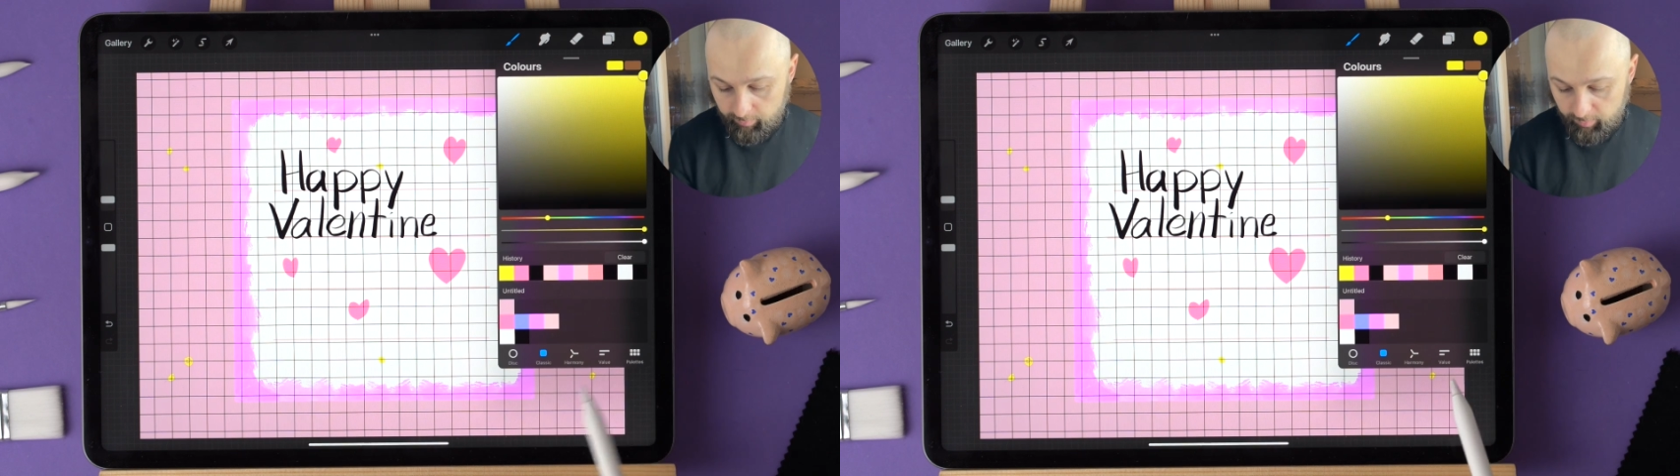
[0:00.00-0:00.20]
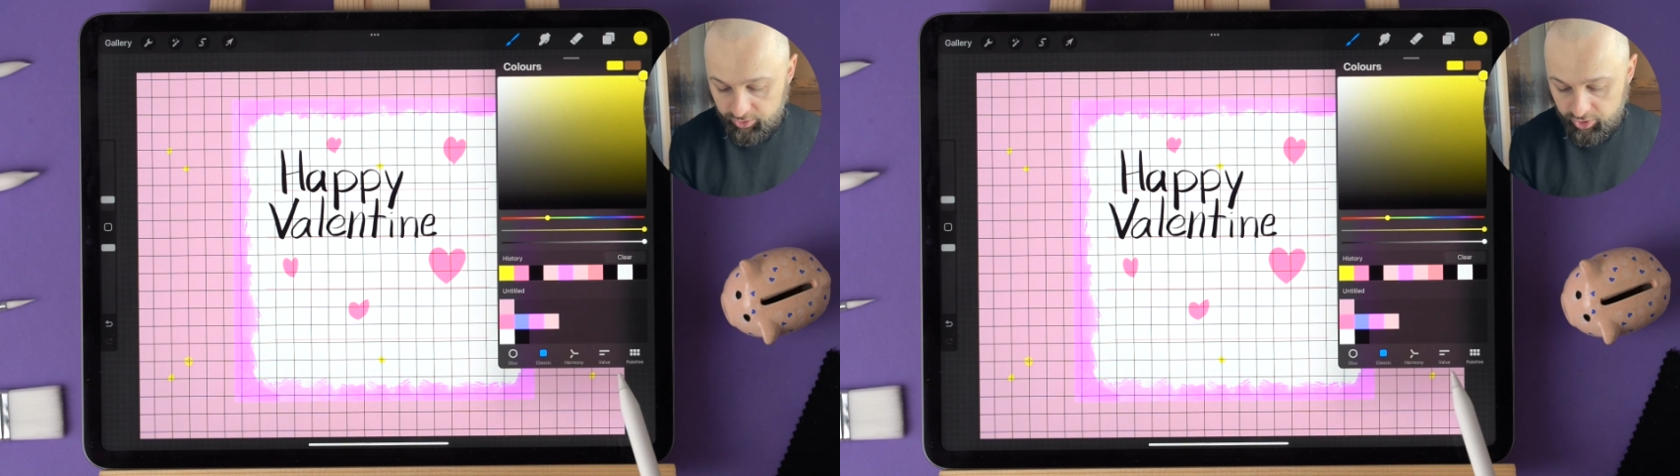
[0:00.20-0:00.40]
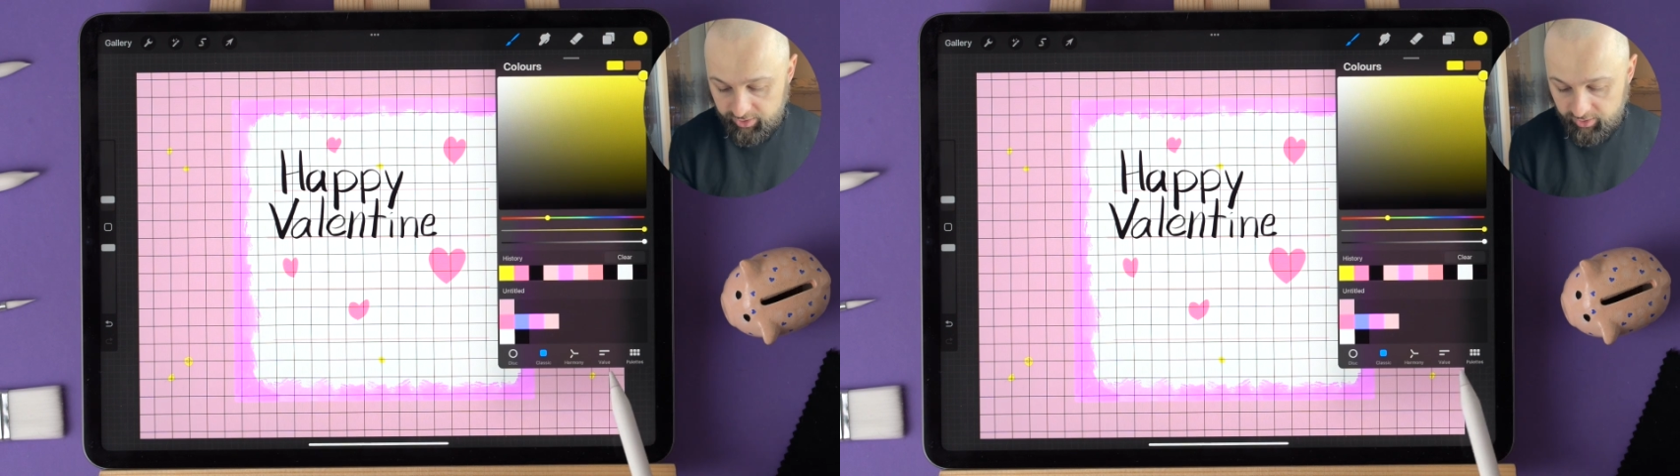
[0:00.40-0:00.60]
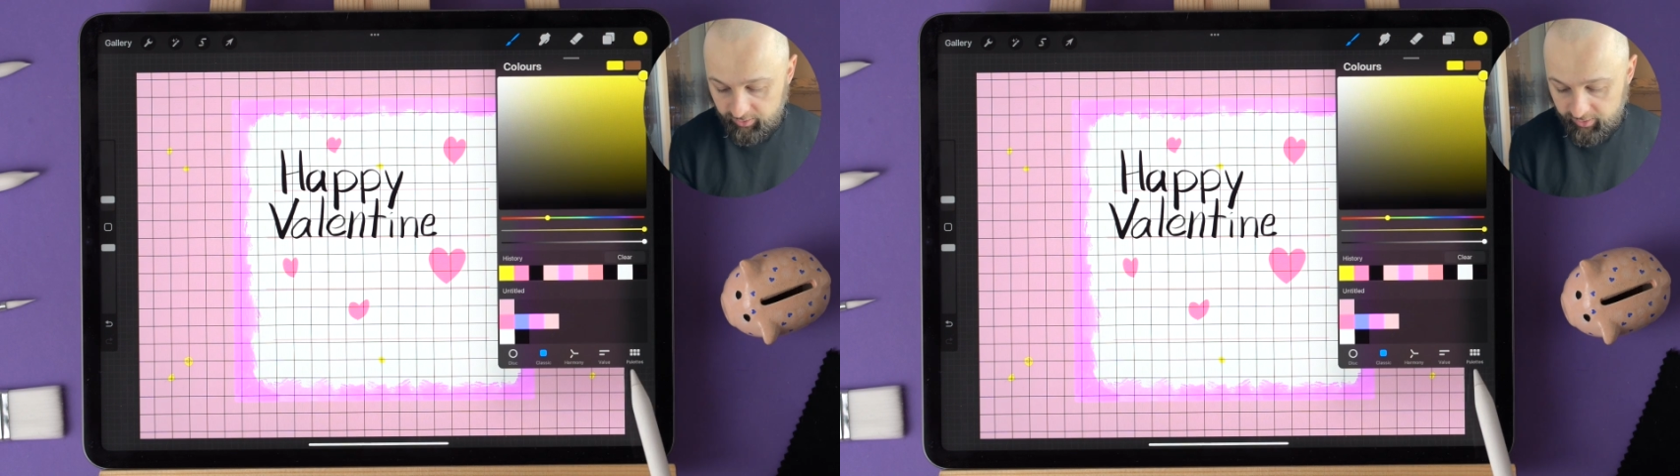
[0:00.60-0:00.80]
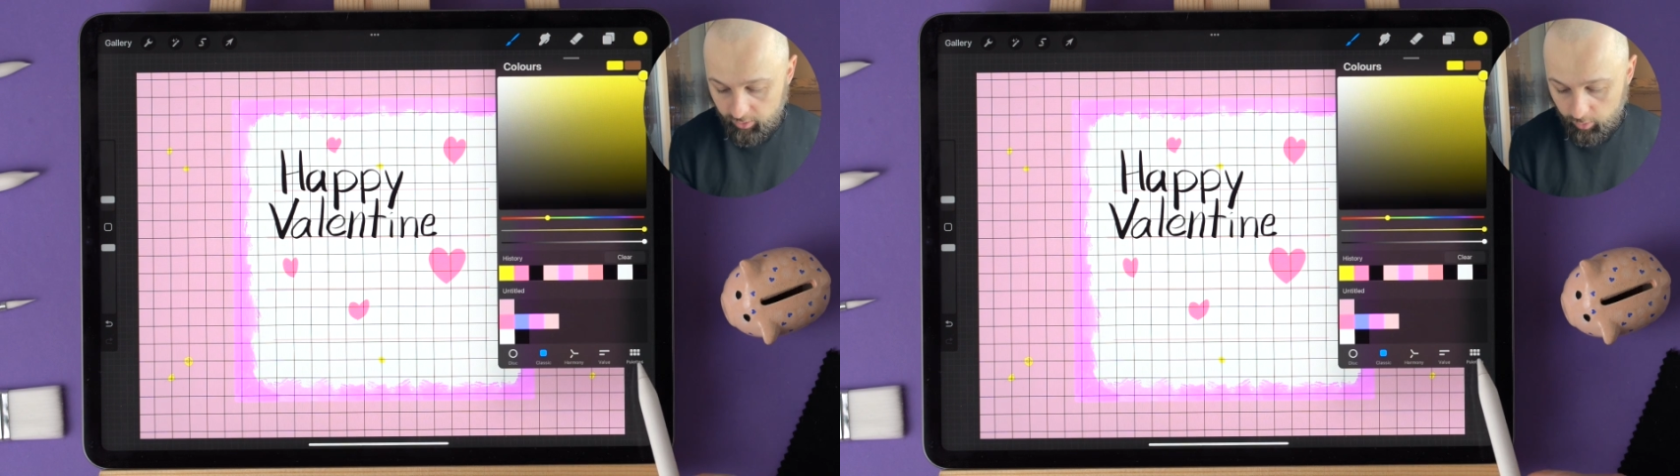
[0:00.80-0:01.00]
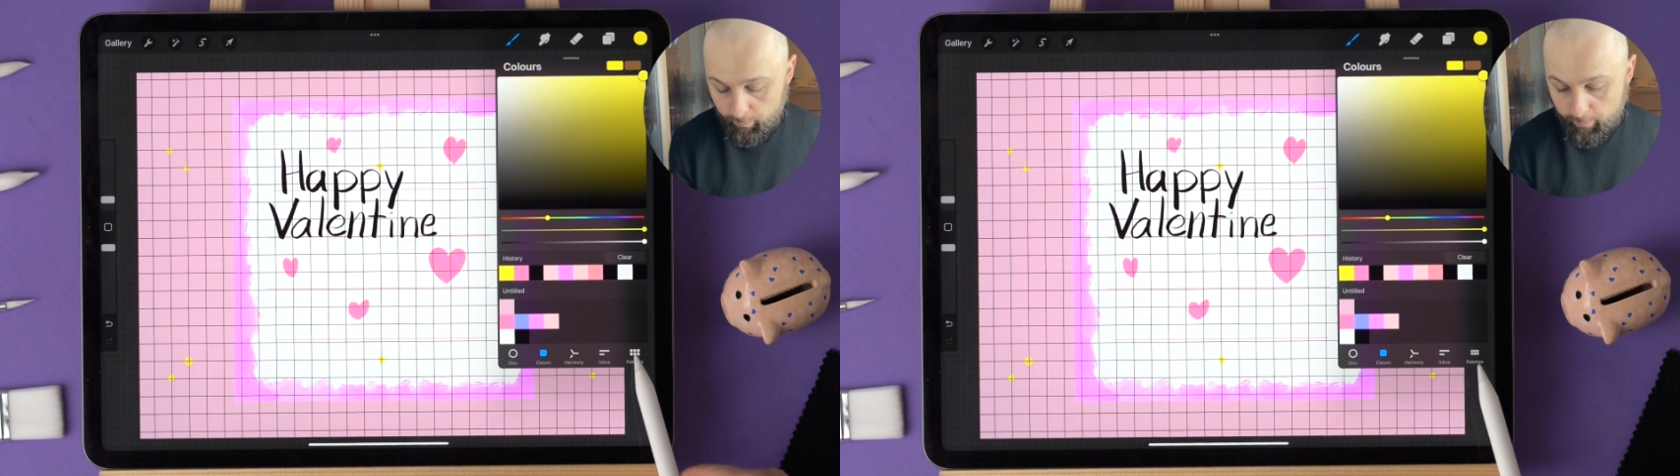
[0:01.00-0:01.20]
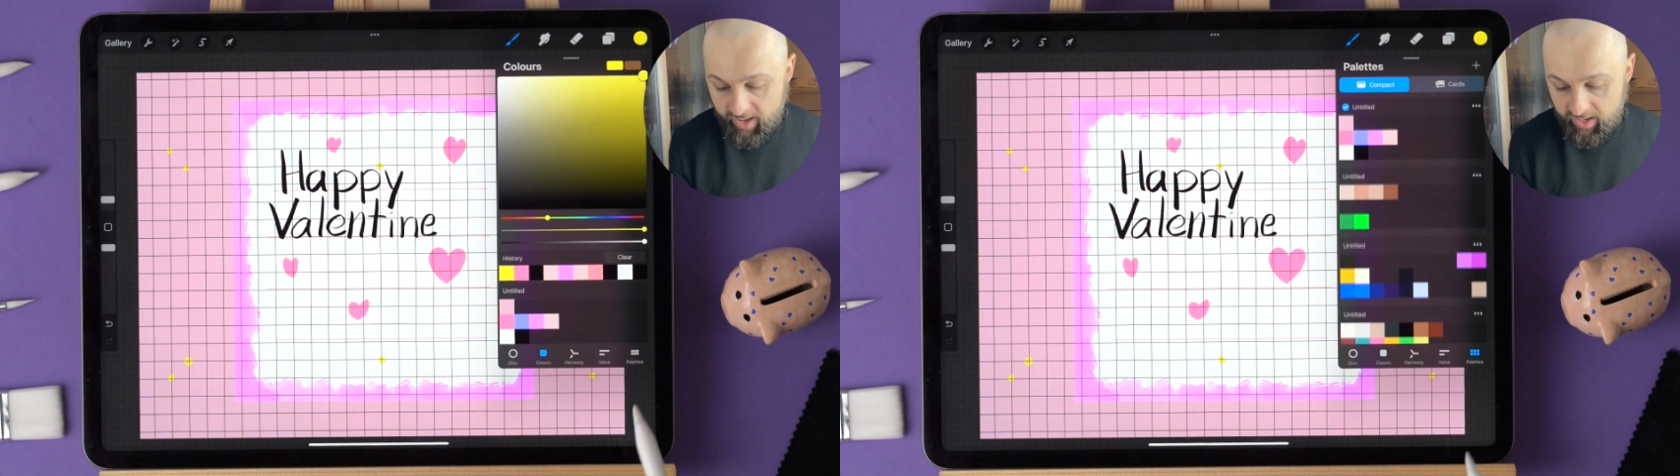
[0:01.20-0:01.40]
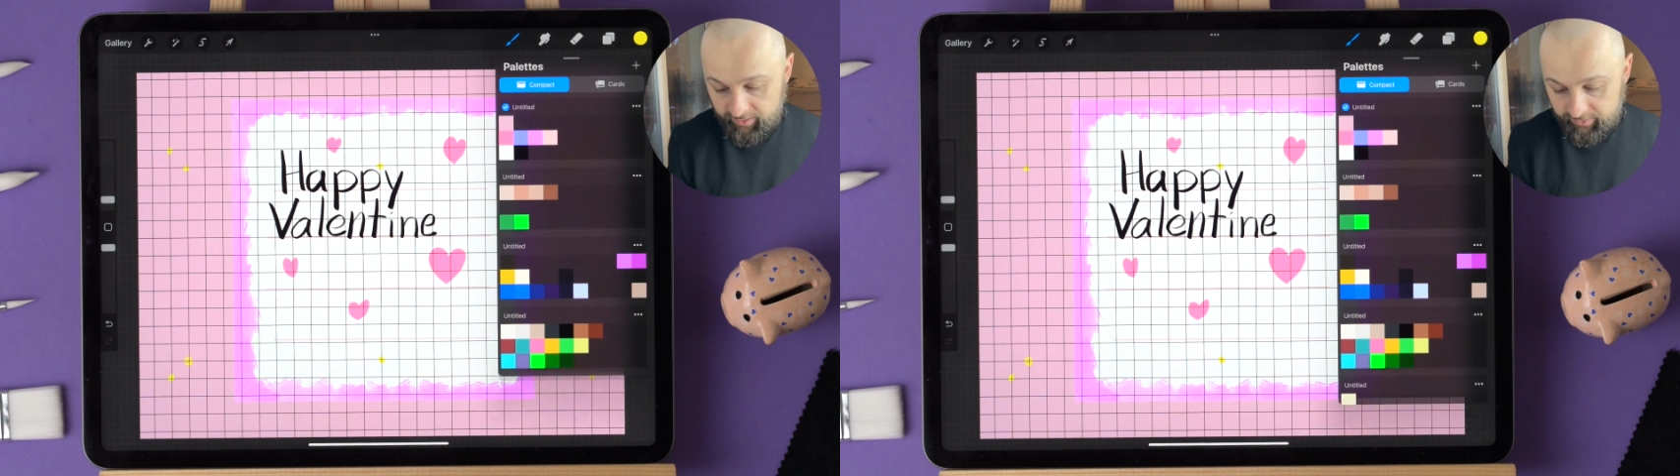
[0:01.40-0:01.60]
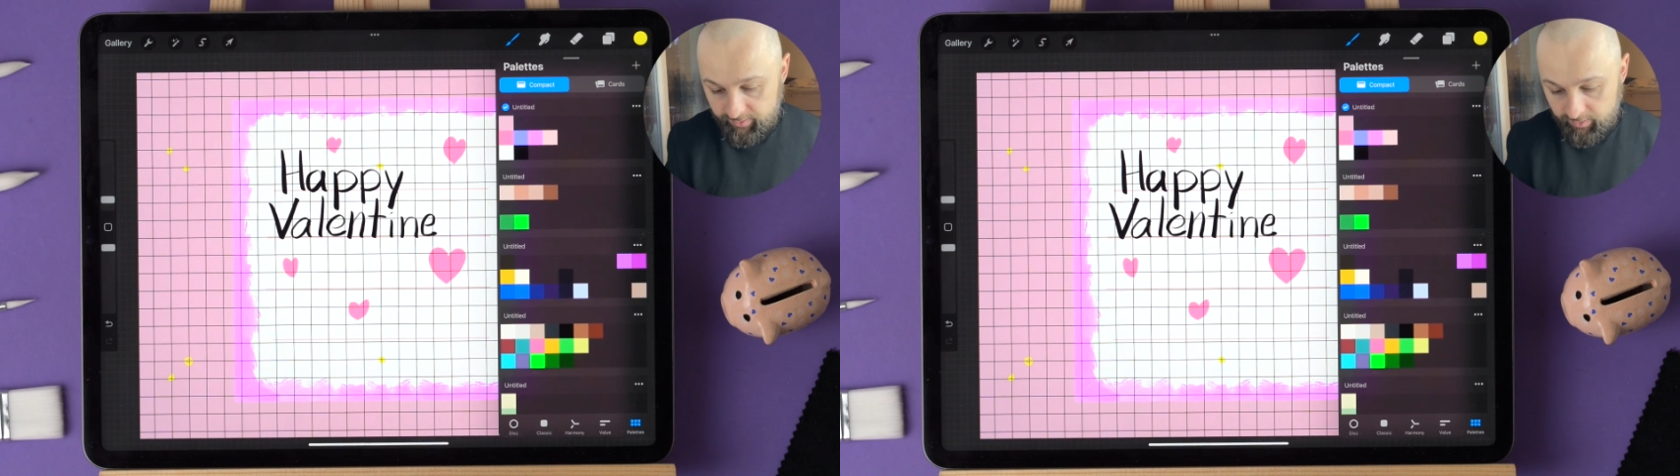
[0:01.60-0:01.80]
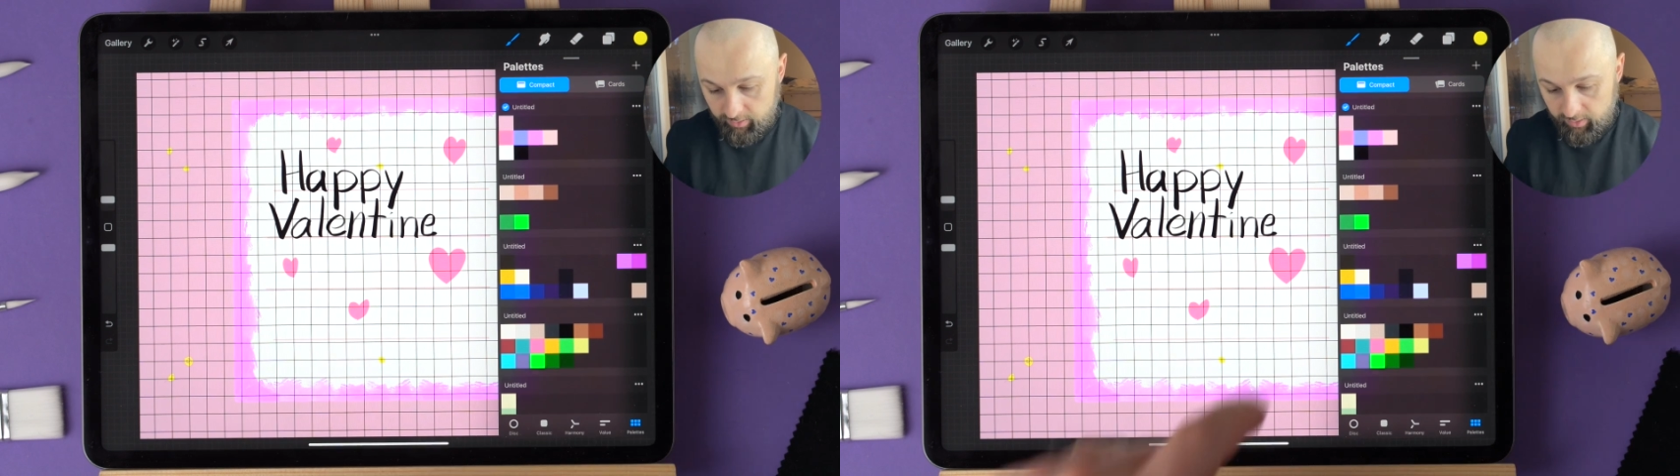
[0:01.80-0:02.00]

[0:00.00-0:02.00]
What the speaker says: but just click on Palettes,